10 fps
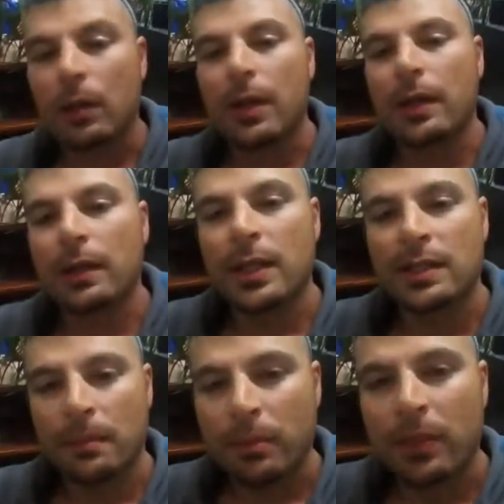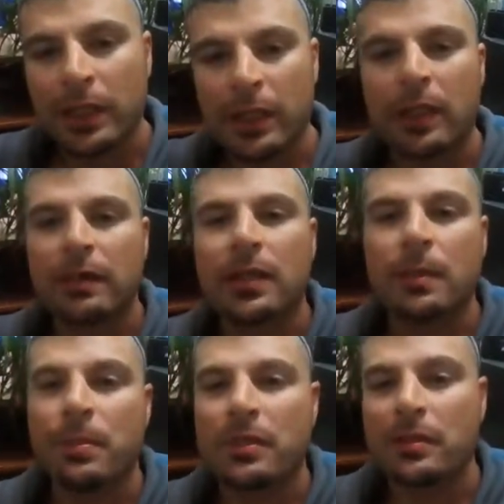All right. It's important, and I
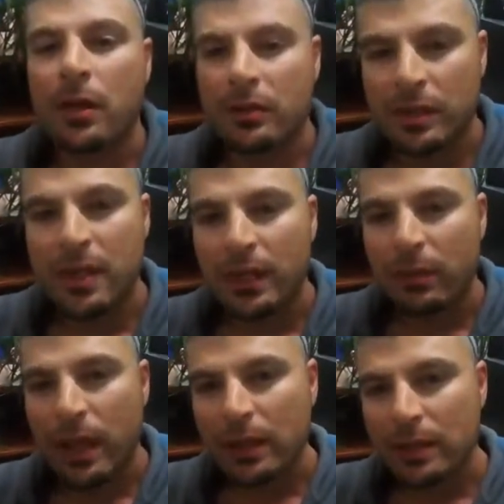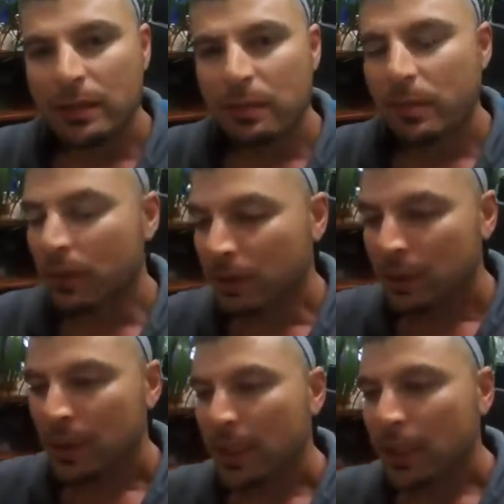think Abyss knows exactly why this is important.
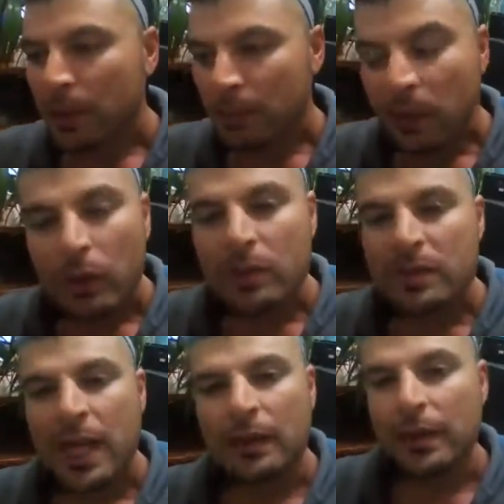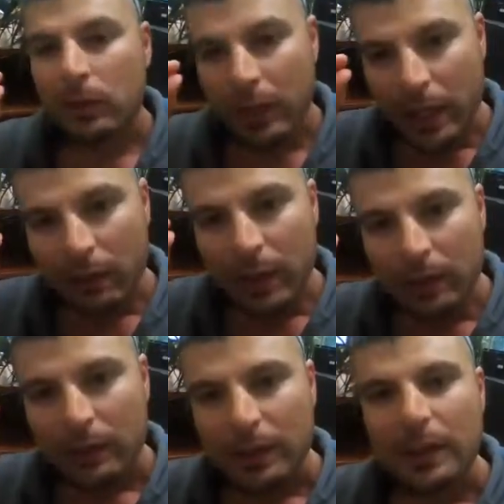Because that little
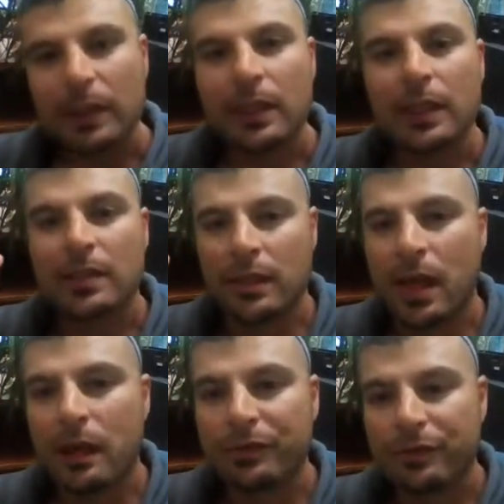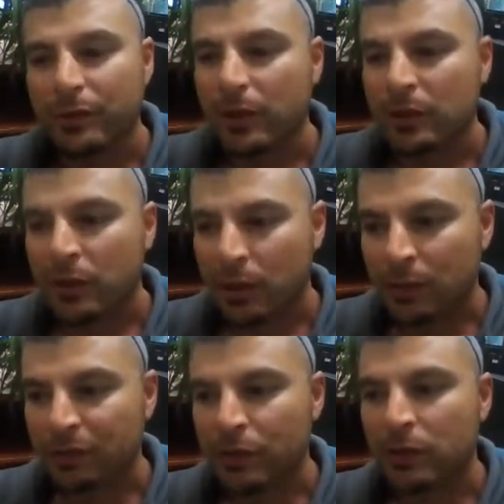error is enough to
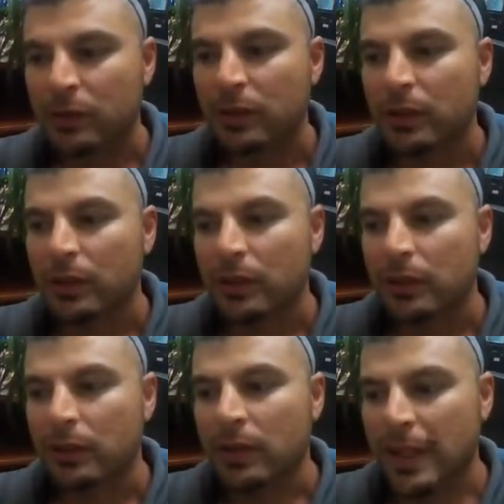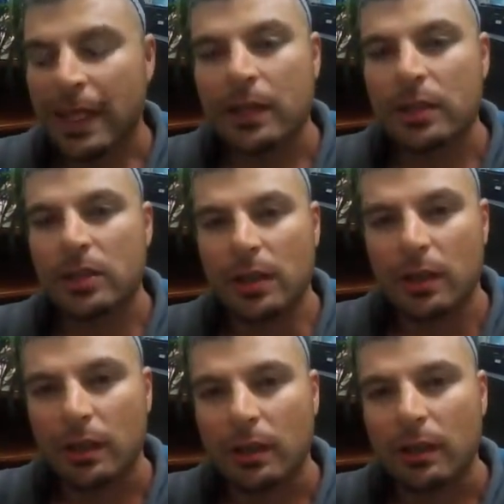convert the
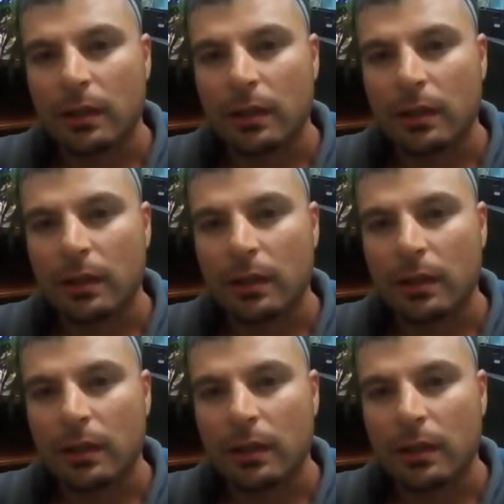energy